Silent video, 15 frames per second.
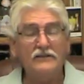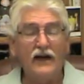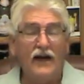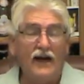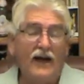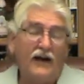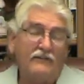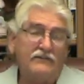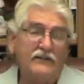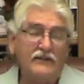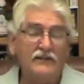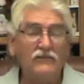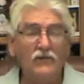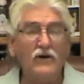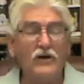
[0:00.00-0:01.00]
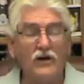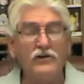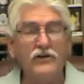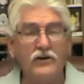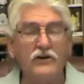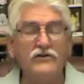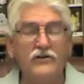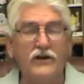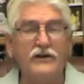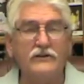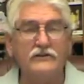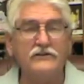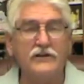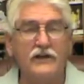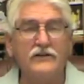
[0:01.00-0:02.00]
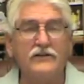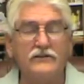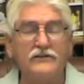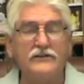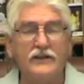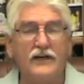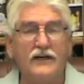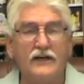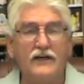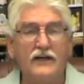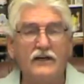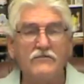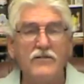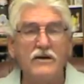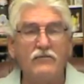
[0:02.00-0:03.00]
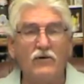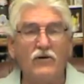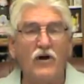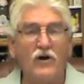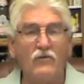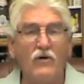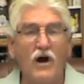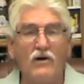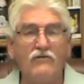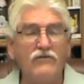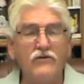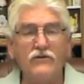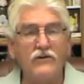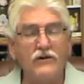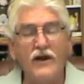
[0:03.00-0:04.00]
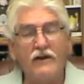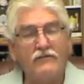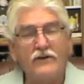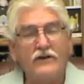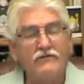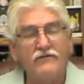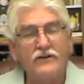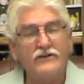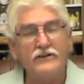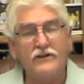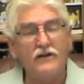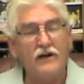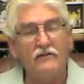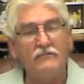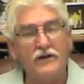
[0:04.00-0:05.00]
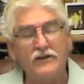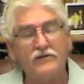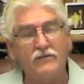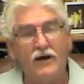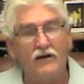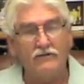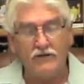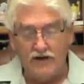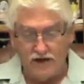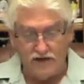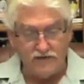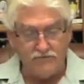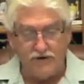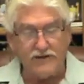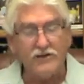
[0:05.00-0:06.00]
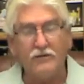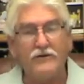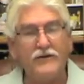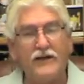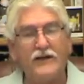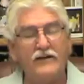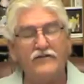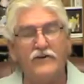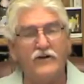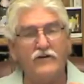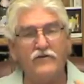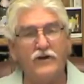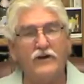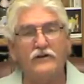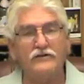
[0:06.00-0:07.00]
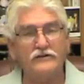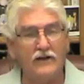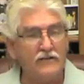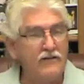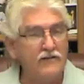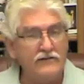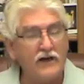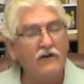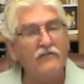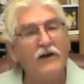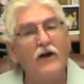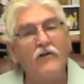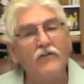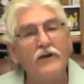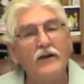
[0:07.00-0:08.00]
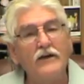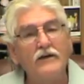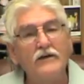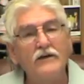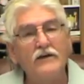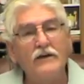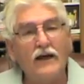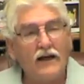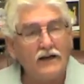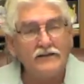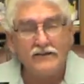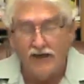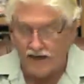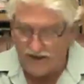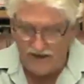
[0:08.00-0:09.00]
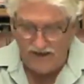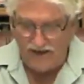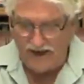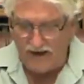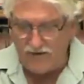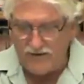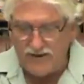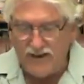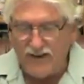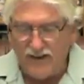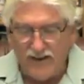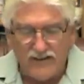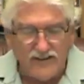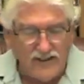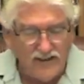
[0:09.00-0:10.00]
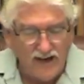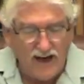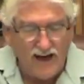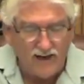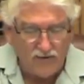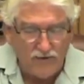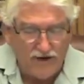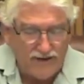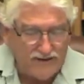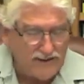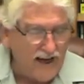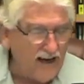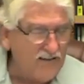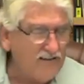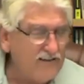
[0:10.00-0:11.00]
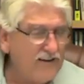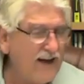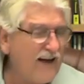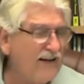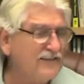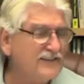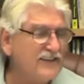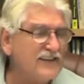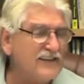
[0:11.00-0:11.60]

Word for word: I have. Work on your adrenals and you'll see. People on raw food are never deficient of B12, especially when they get their adrenals and their self healthy. Like I said, I was sitting in Shania Twain's house, house